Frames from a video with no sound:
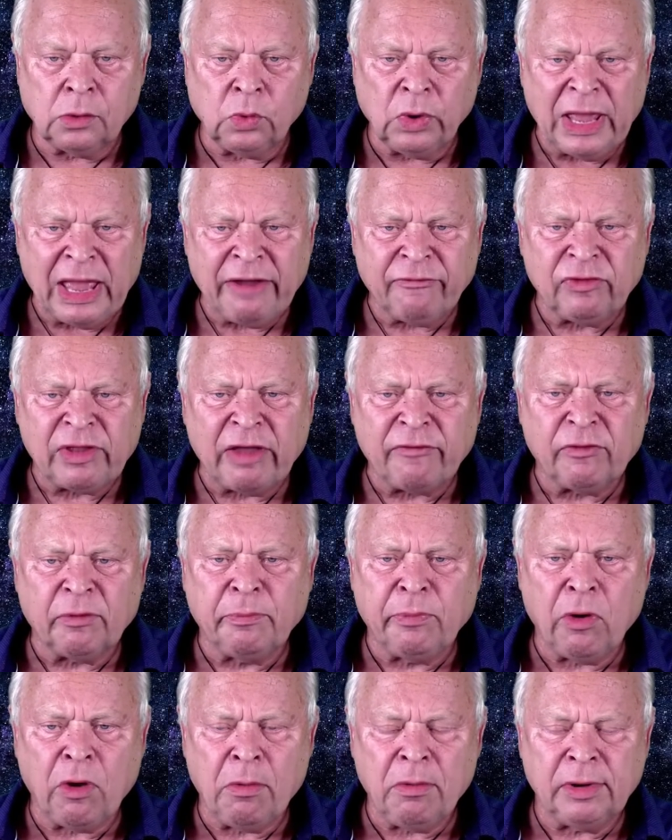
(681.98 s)
We have to have a
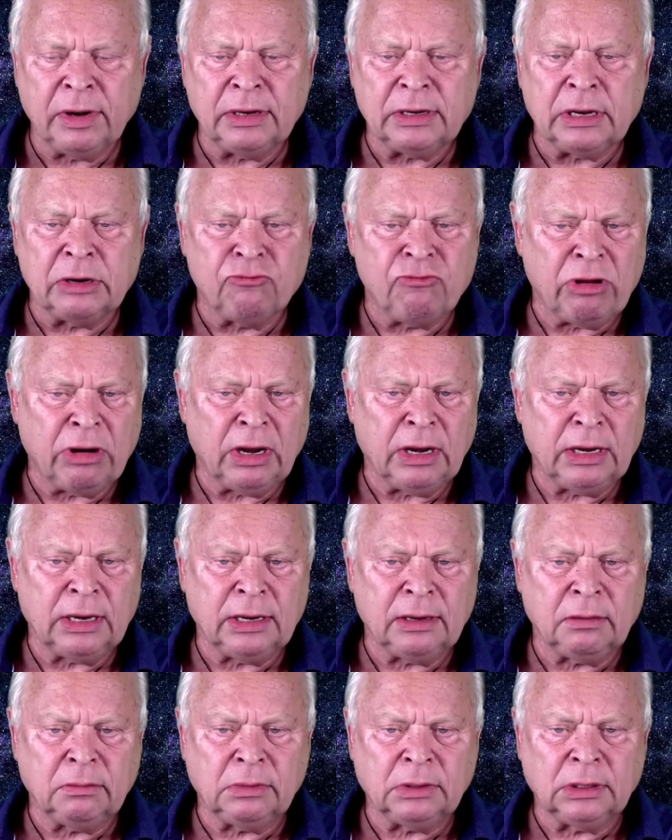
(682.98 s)
permanent
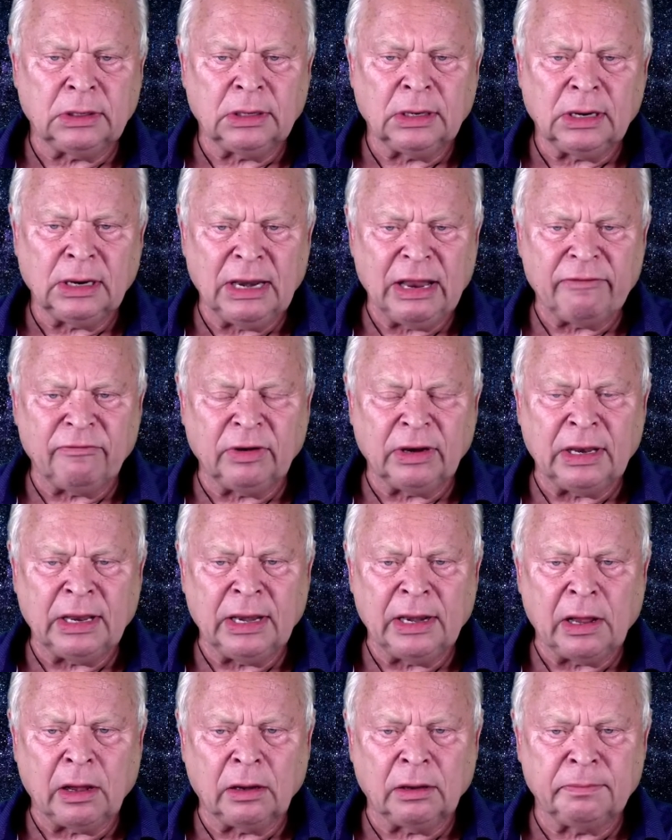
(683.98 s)
adrenaline level
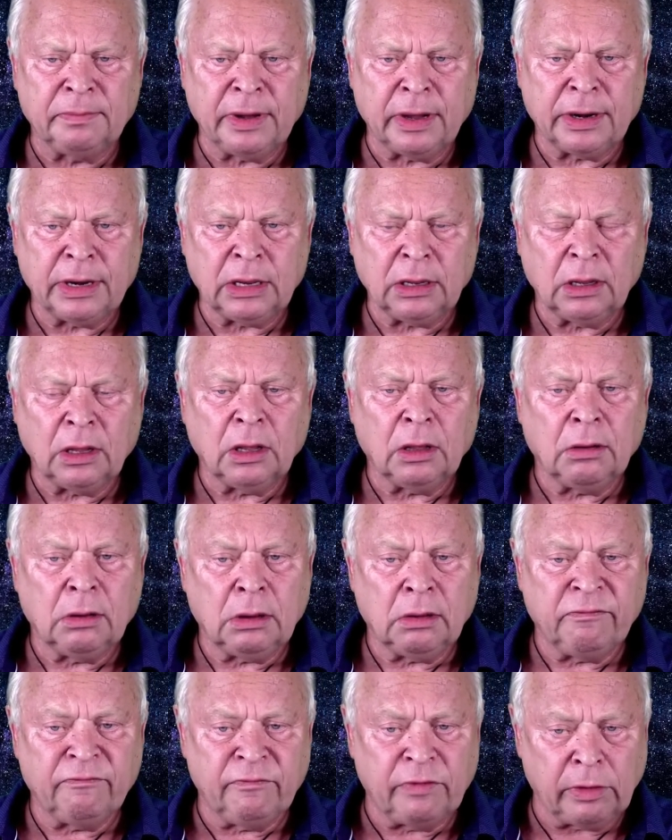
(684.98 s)
in our body,
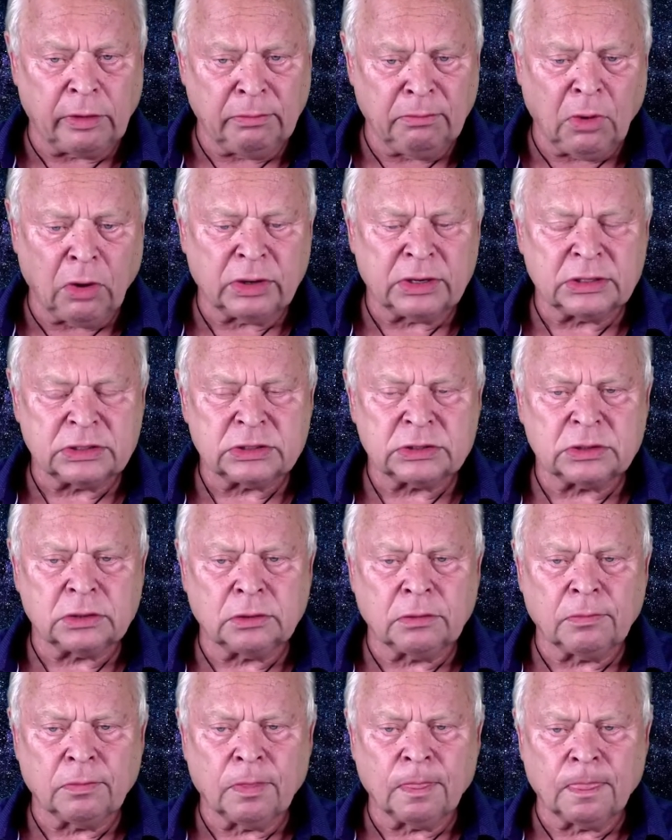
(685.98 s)
very modest,
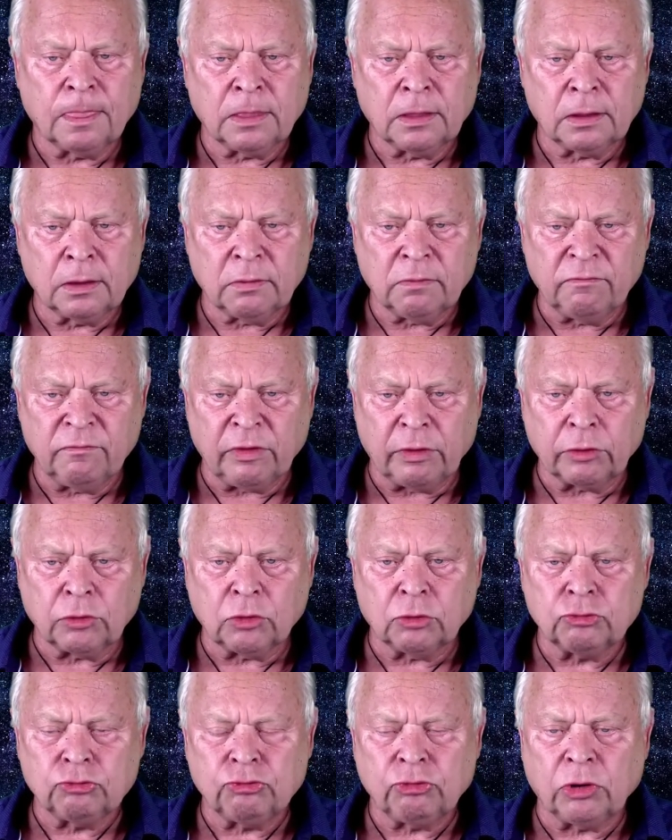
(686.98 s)
very
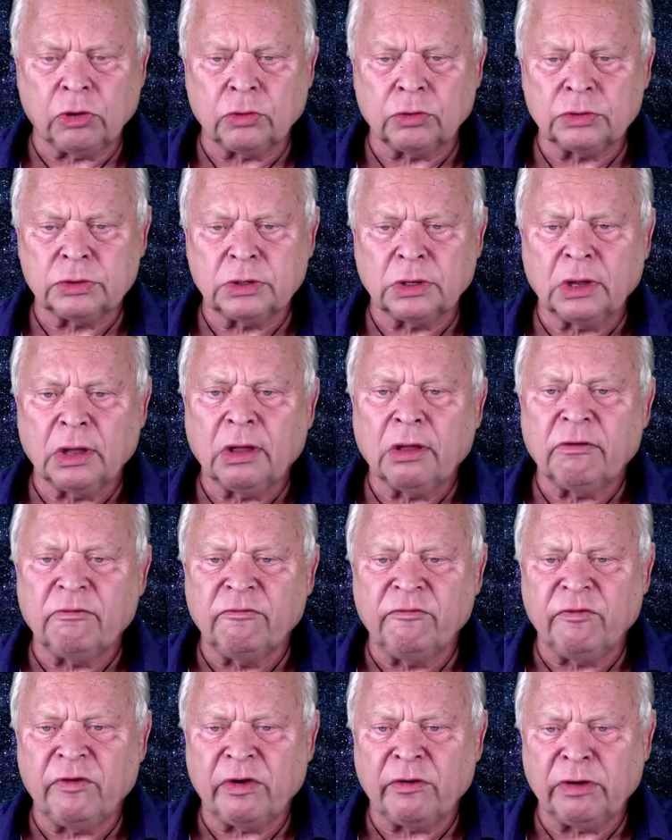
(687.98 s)
controlled,
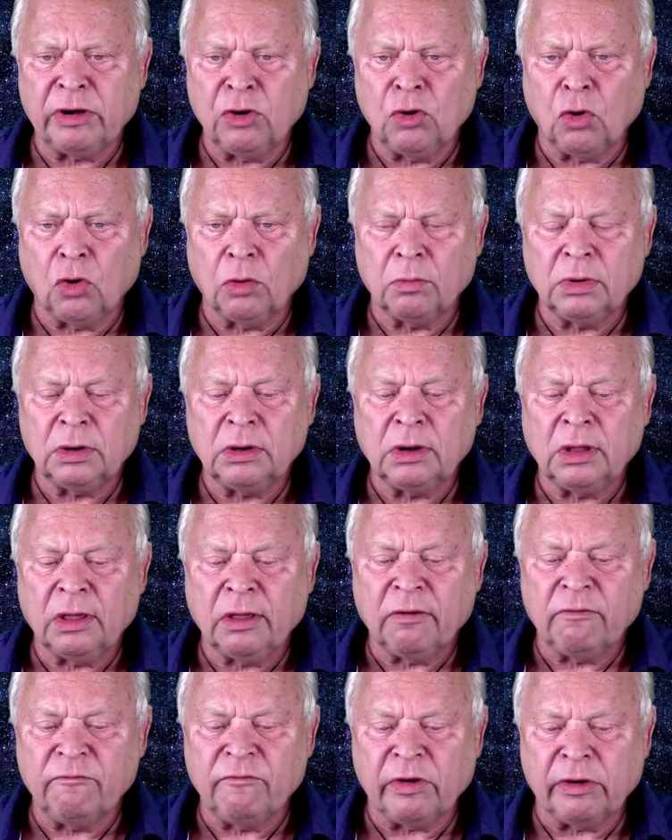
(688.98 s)
very normal,
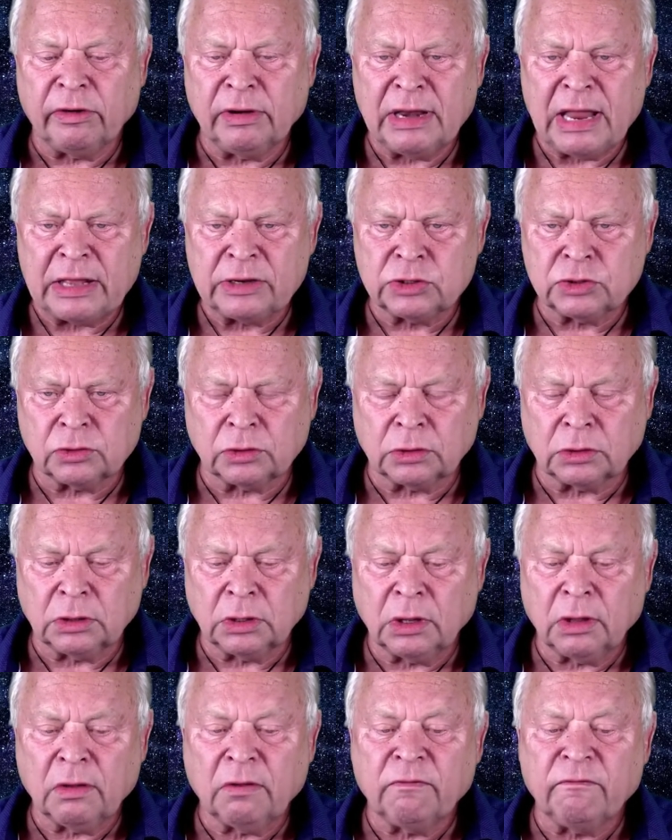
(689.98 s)
very natural,
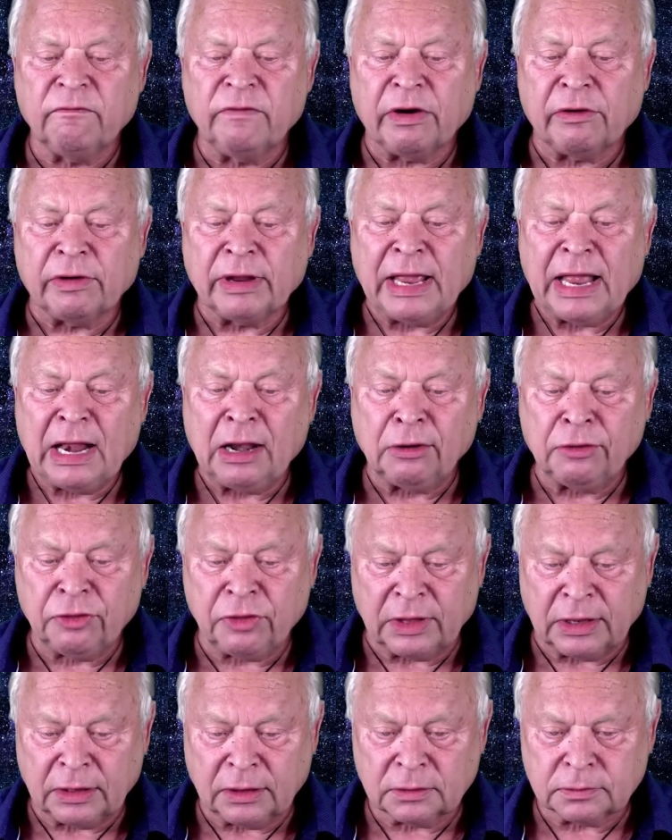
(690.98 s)
very
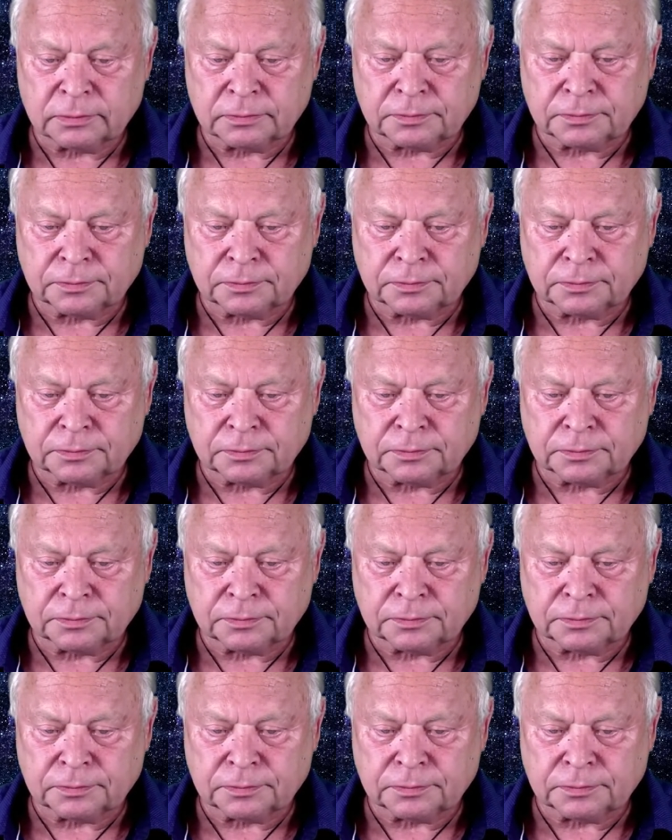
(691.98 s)
healthy.